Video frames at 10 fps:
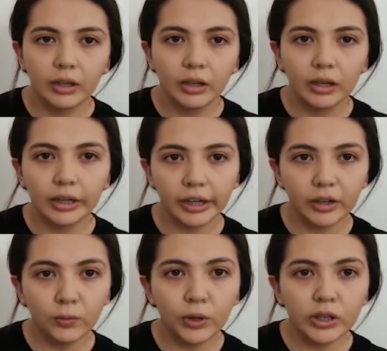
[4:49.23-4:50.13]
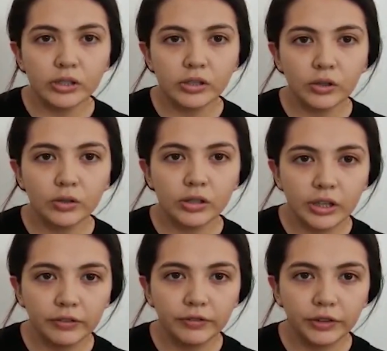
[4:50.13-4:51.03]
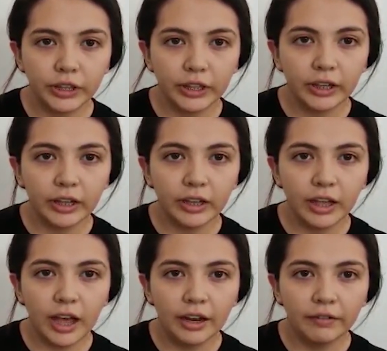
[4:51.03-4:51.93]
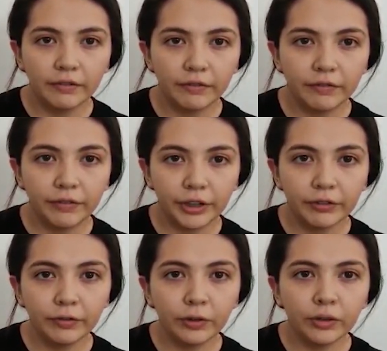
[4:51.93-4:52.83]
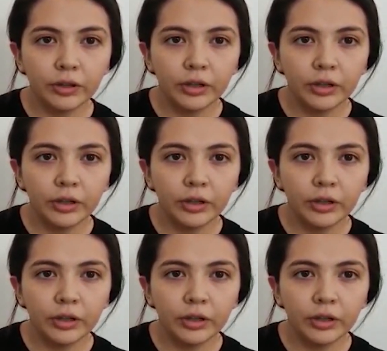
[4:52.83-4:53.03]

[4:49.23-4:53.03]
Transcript: Gray was so self-critical and fearful